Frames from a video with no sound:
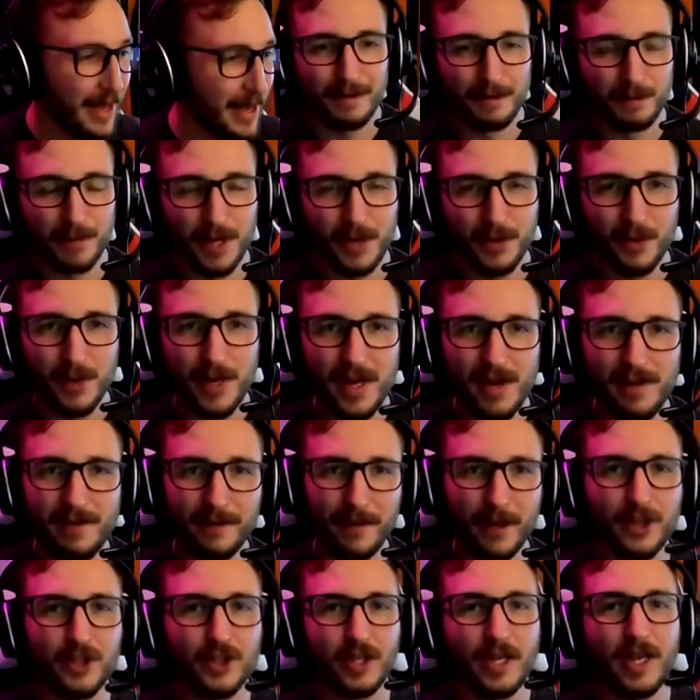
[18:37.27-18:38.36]
But we
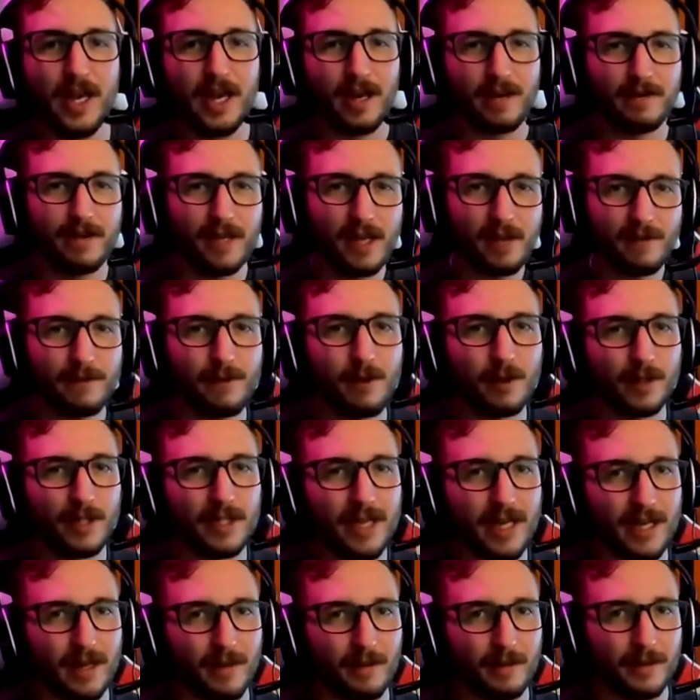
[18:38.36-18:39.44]
officially have the full
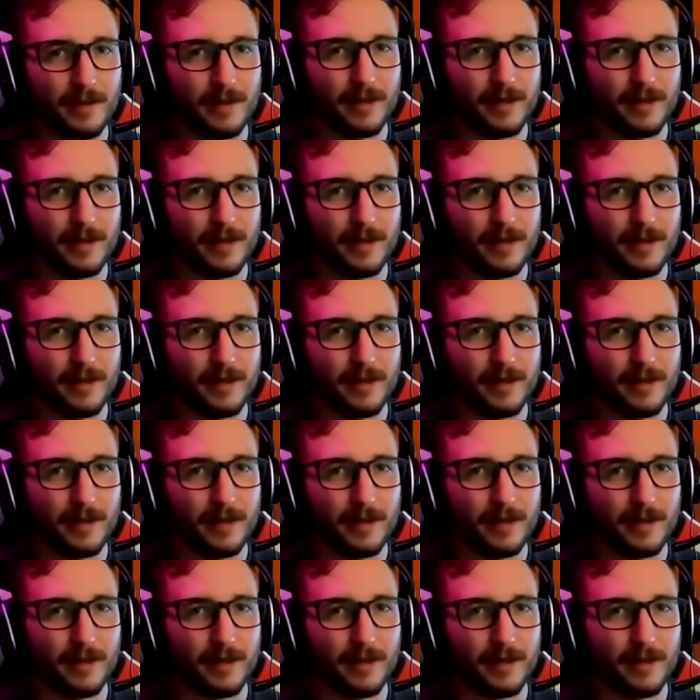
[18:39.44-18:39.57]
setup.